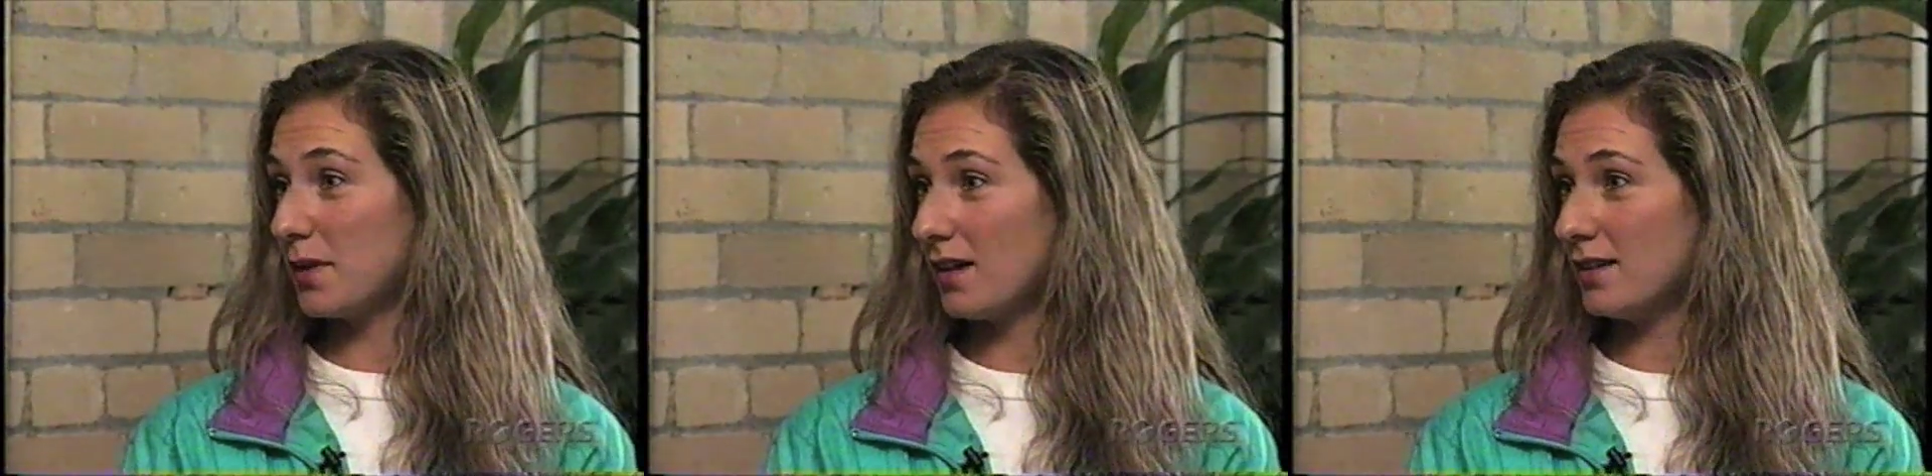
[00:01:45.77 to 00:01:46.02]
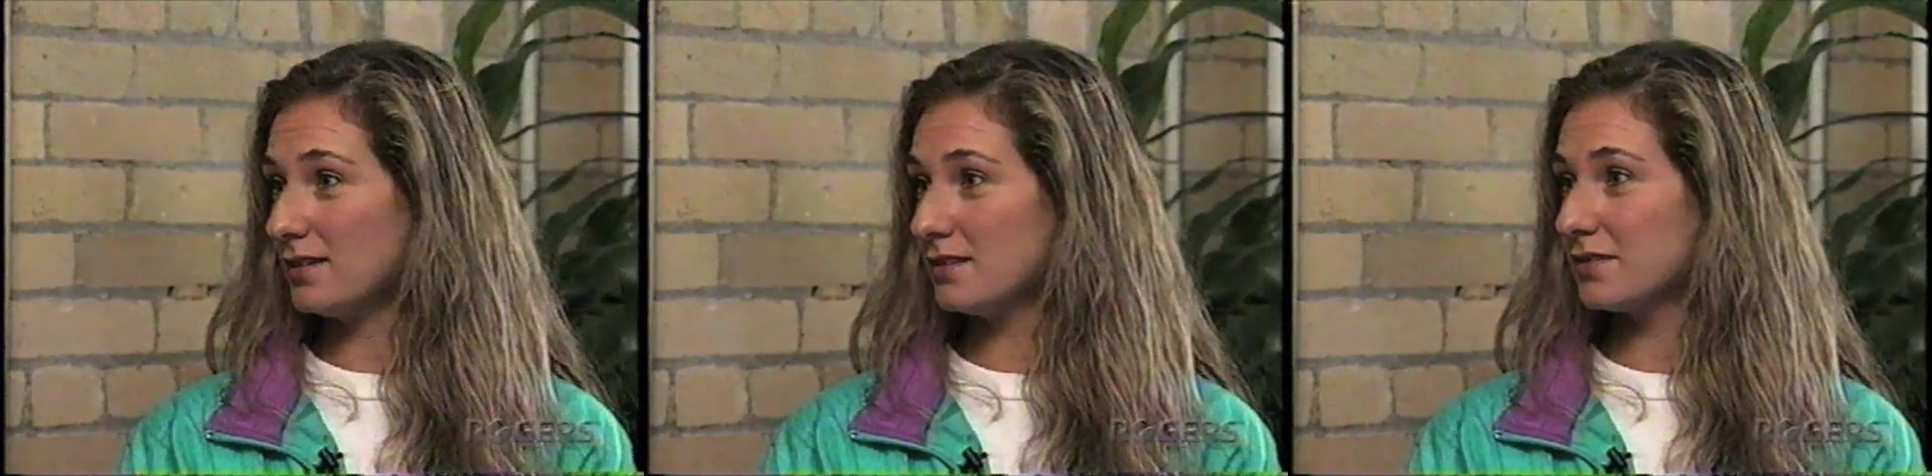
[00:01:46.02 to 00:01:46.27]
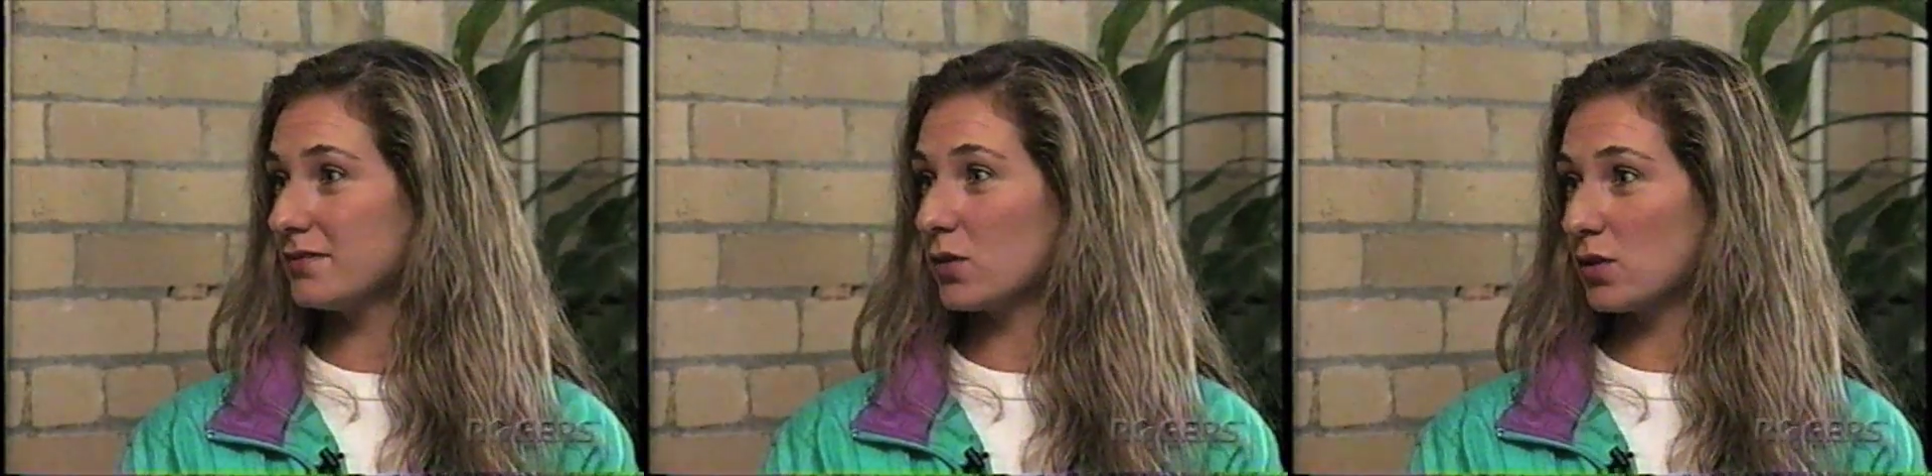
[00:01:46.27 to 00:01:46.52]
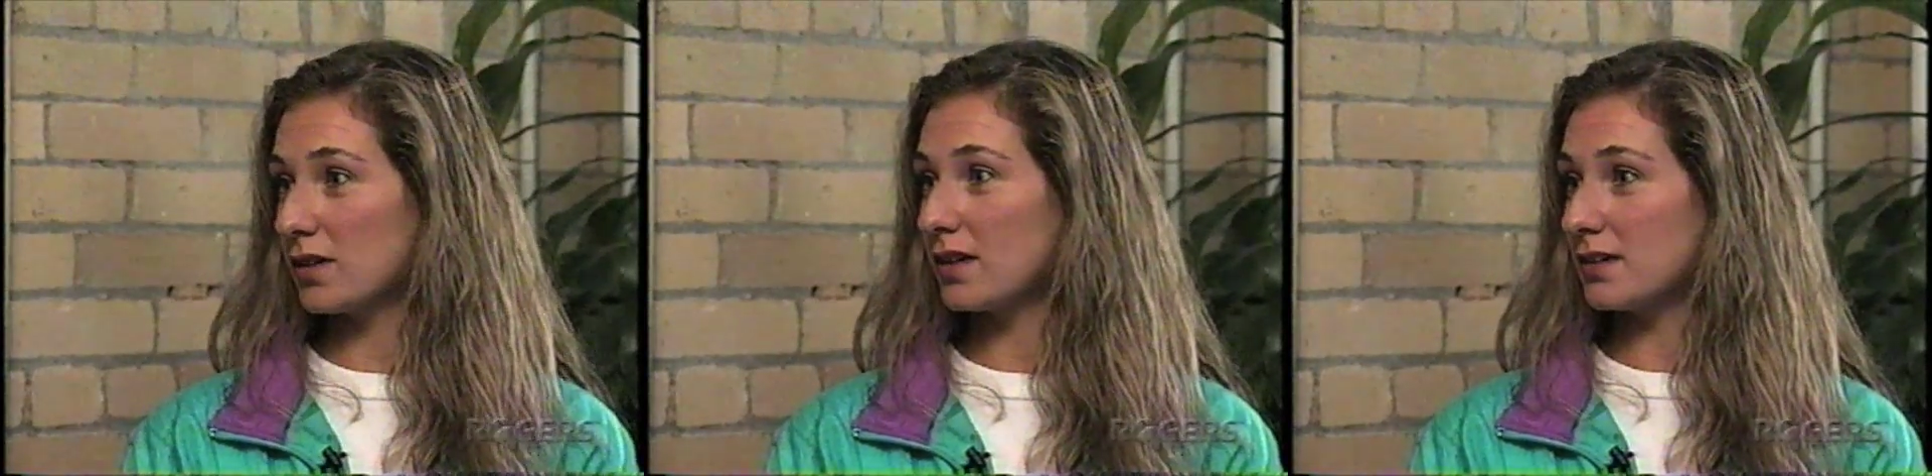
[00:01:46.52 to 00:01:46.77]
by
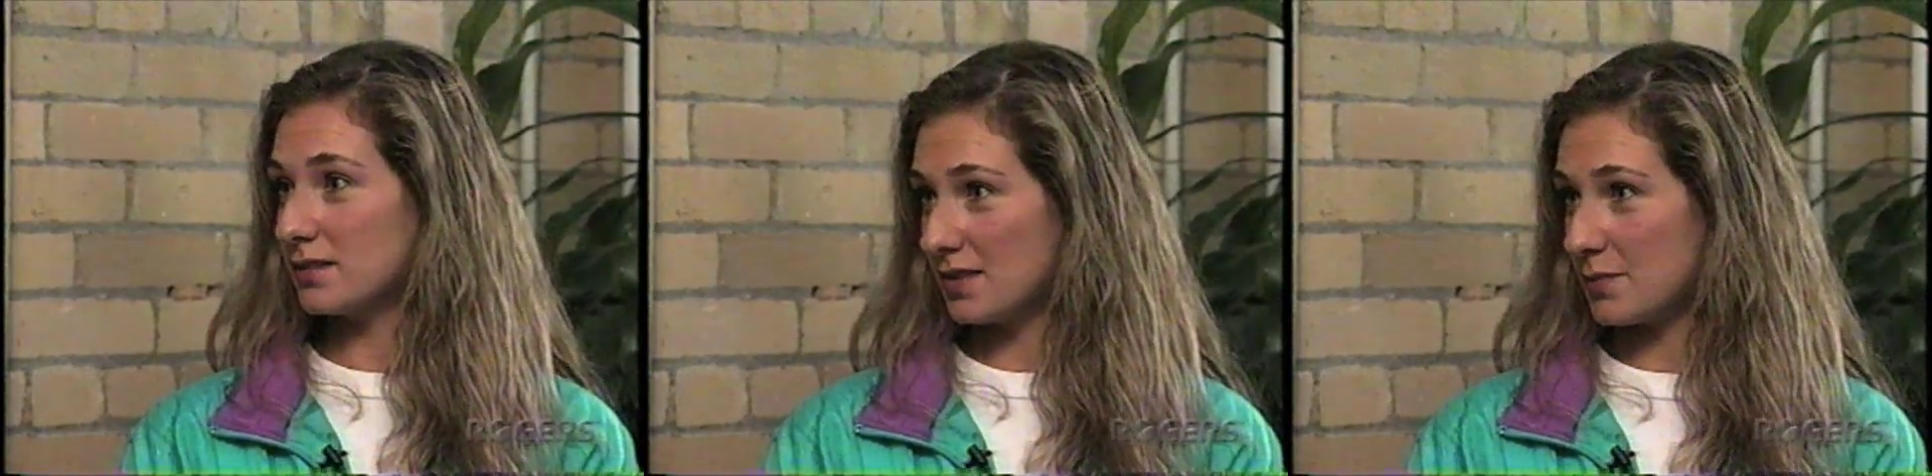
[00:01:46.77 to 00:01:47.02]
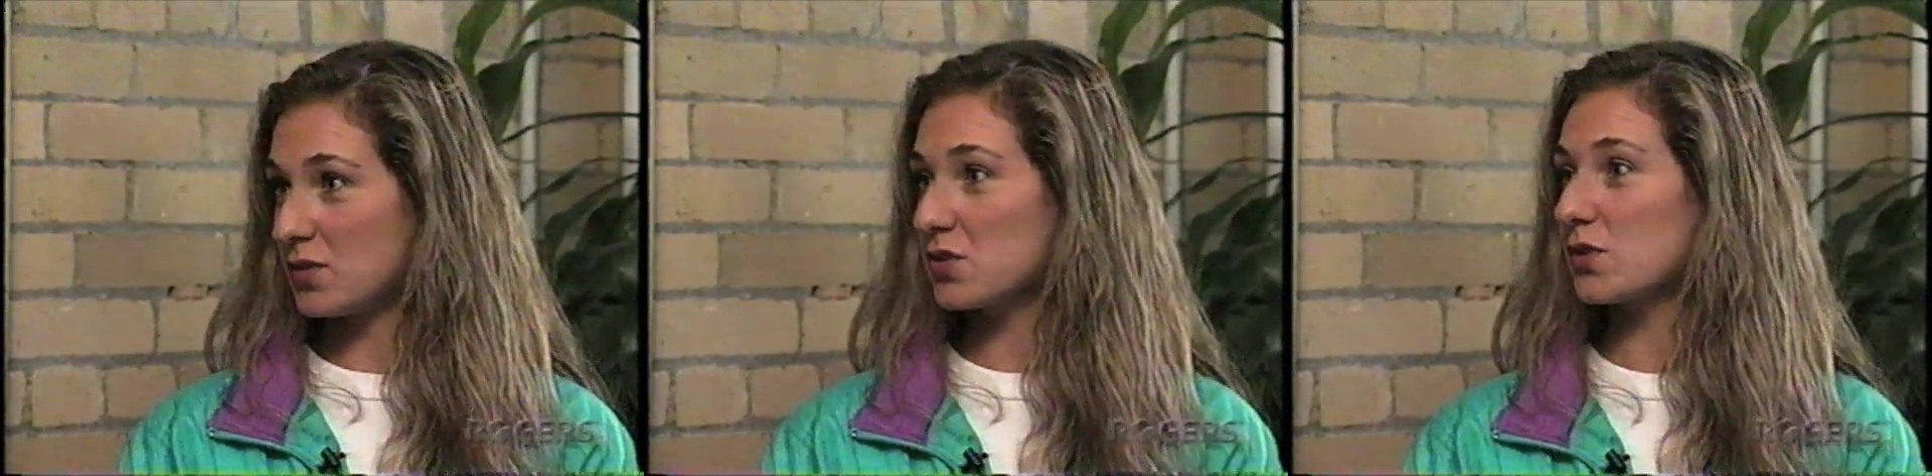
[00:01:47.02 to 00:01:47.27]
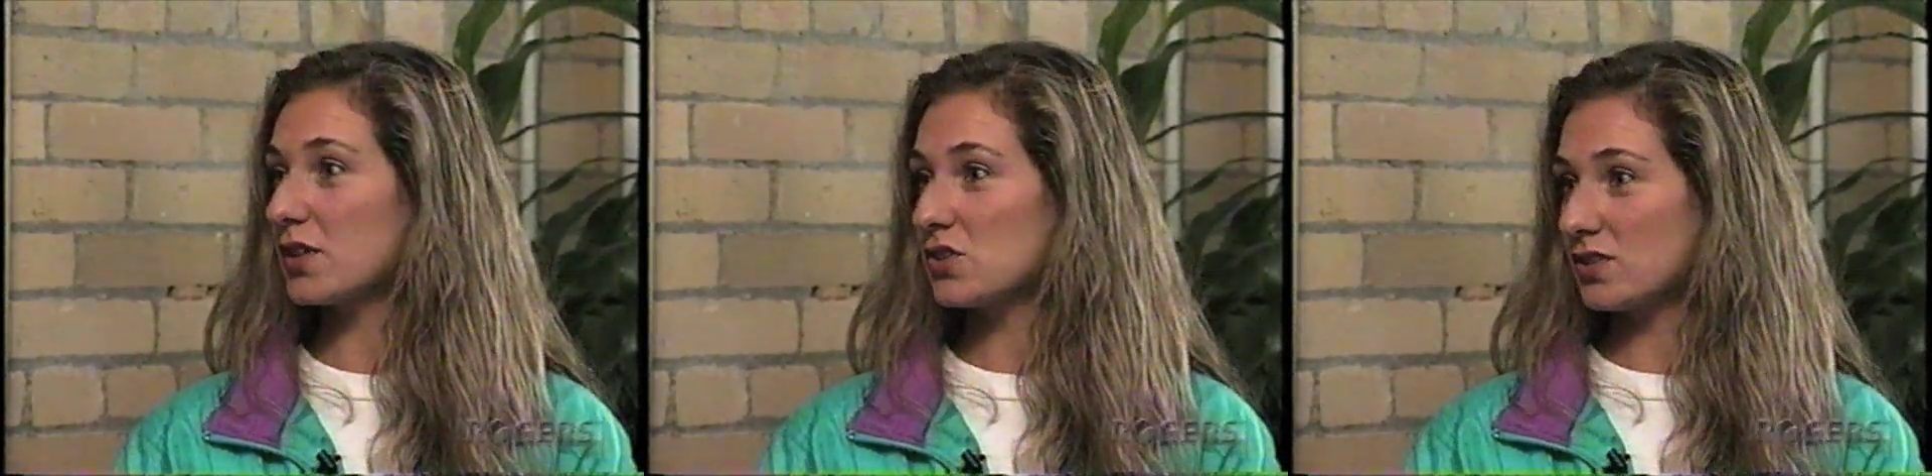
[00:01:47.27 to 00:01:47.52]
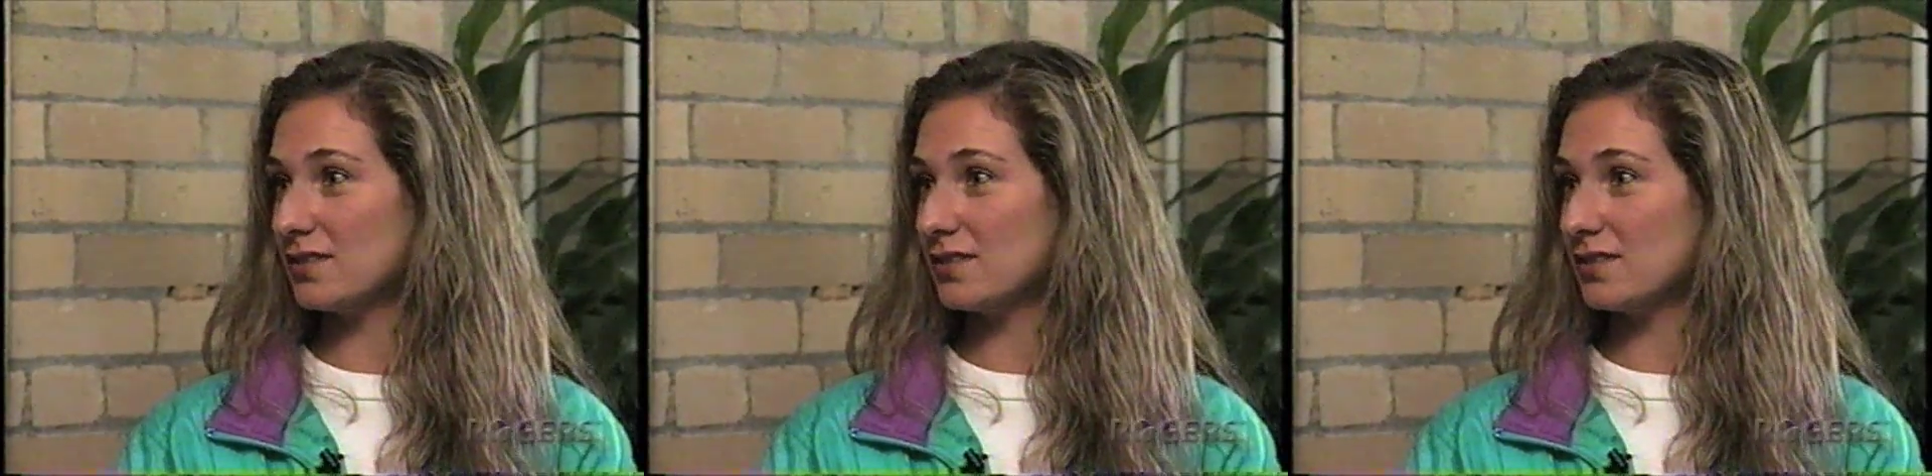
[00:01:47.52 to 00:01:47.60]
for a demonstration?